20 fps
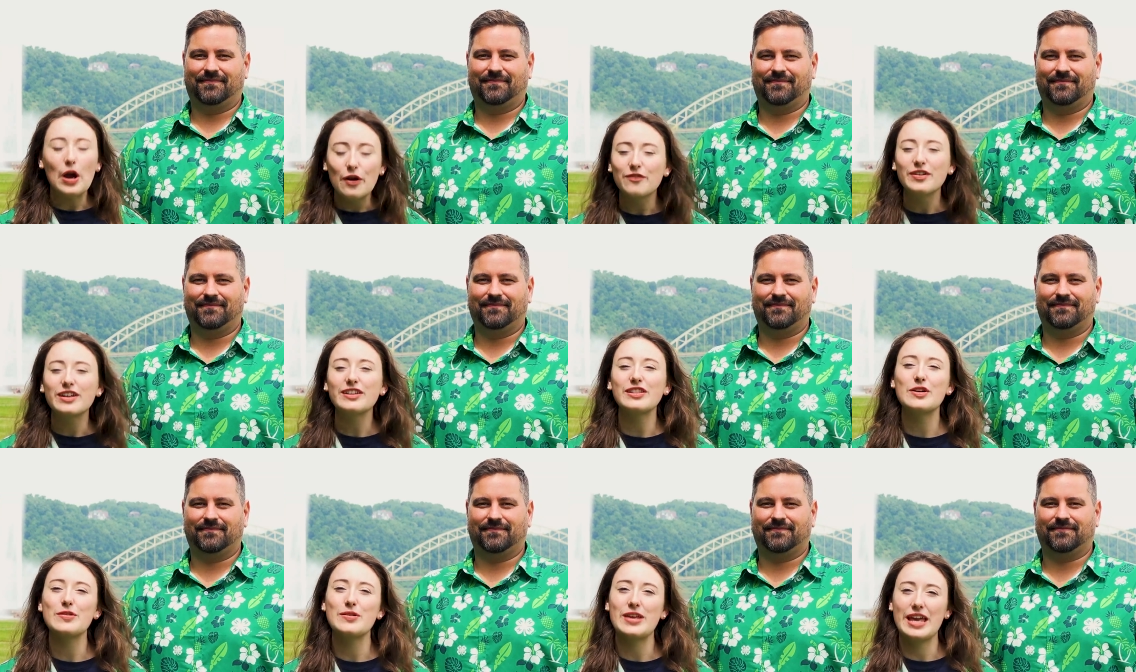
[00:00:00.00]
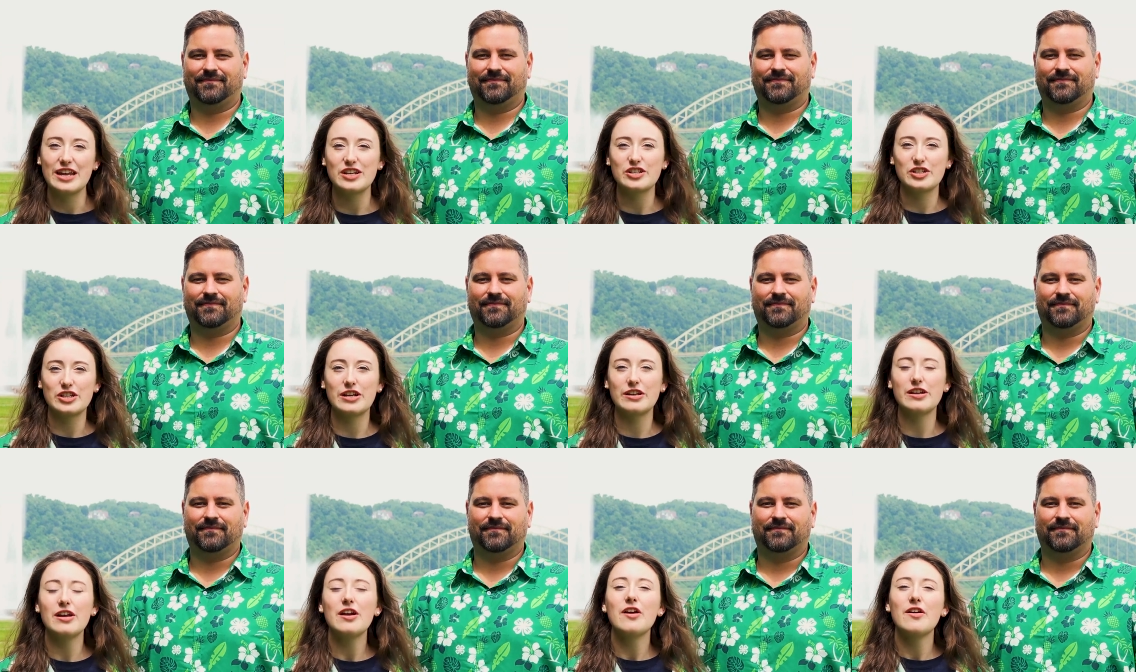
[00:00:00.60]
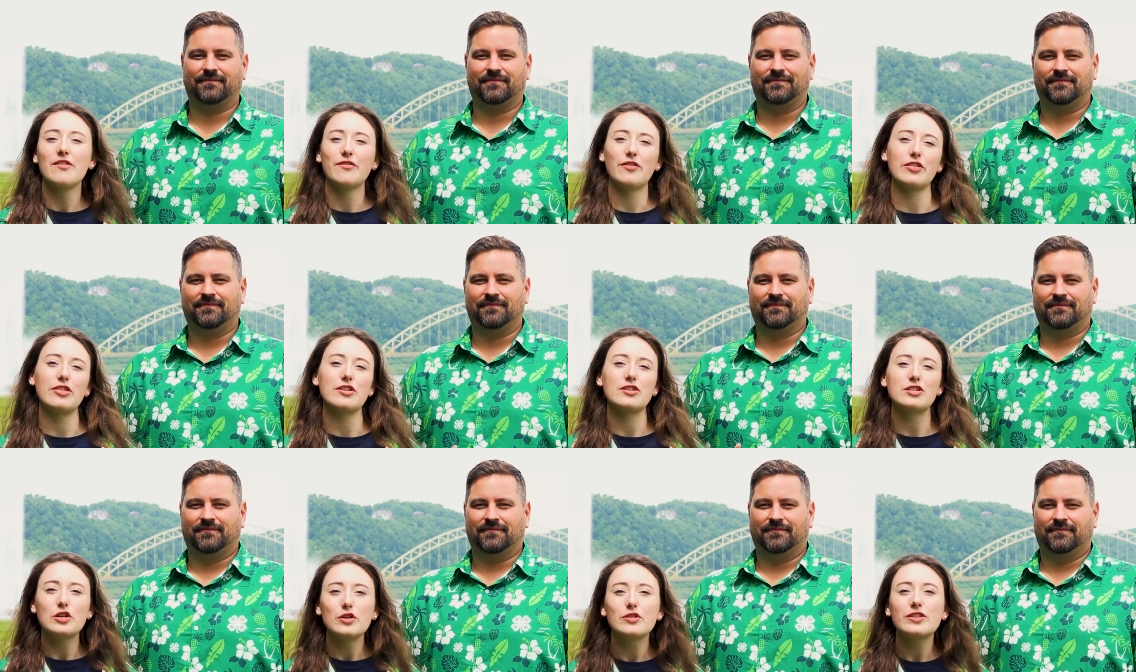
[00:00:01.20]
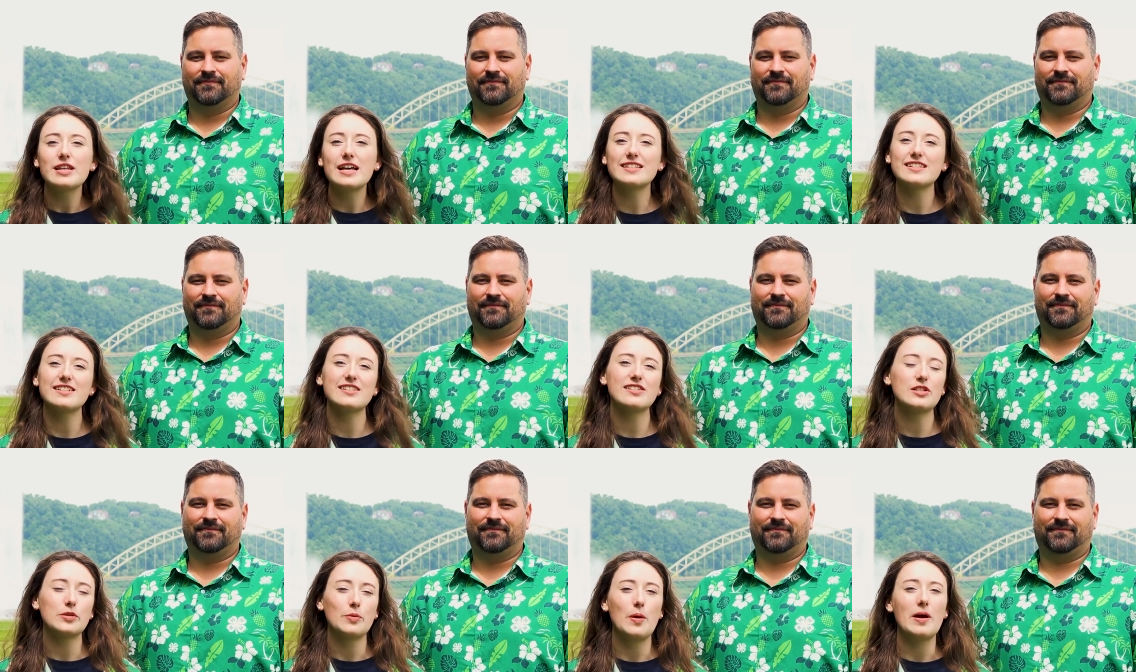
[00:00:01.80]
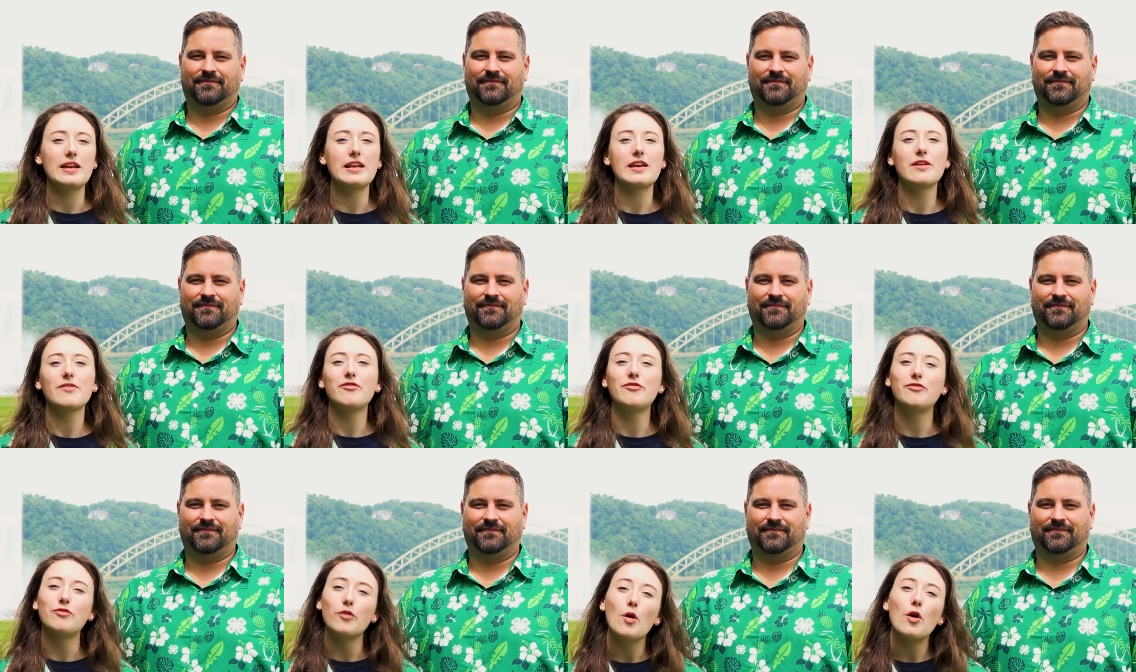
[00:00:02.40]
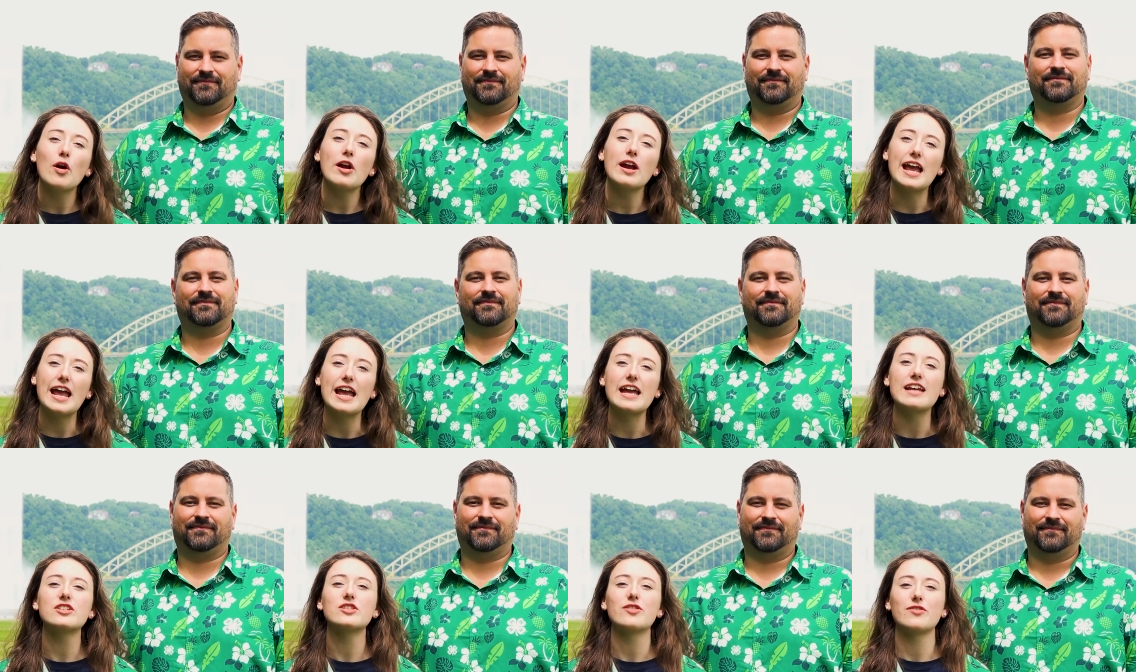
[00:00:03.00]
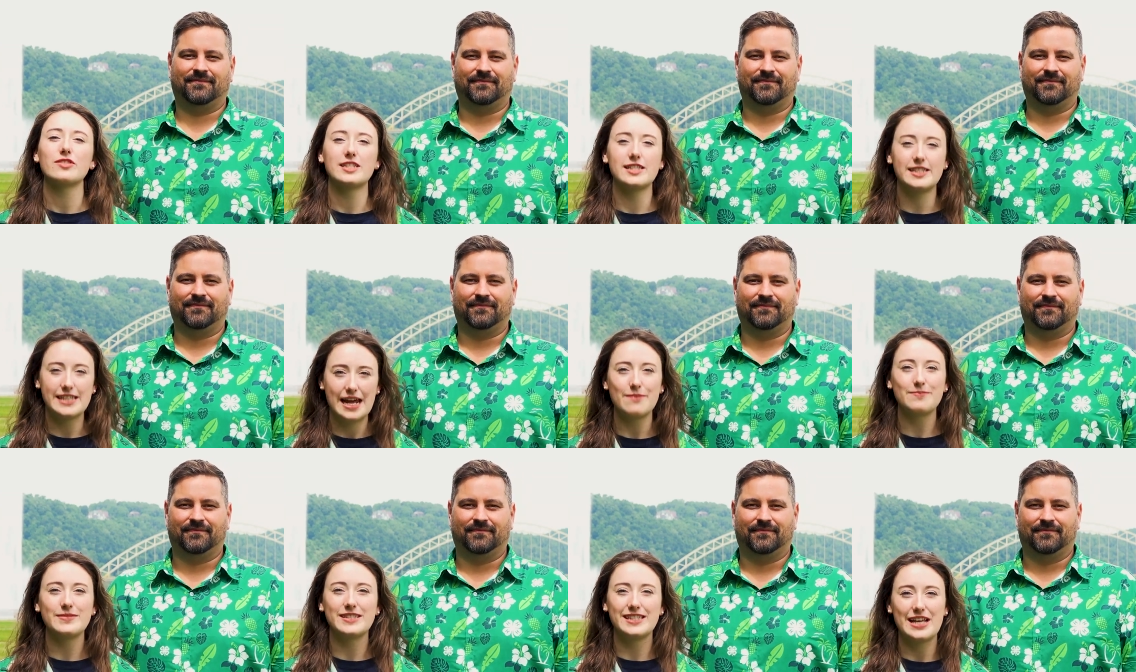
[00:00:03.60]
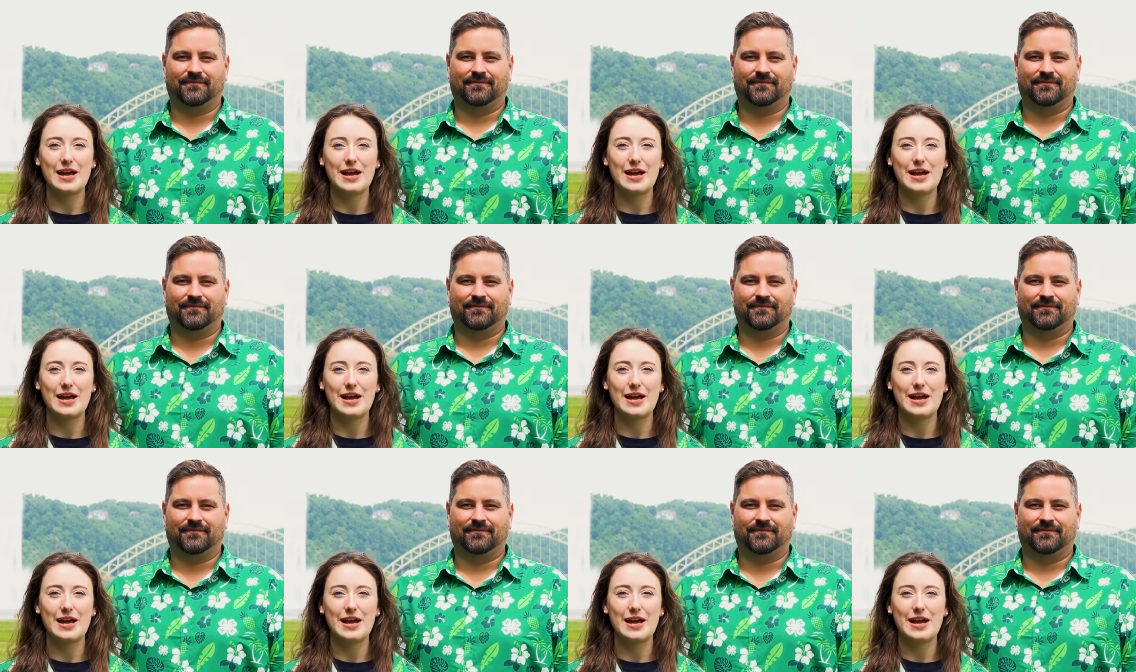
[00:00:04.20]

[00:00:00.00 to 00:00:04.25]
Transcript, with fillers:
Speaker 1: perfect location for the 2000 2020 4-H STEM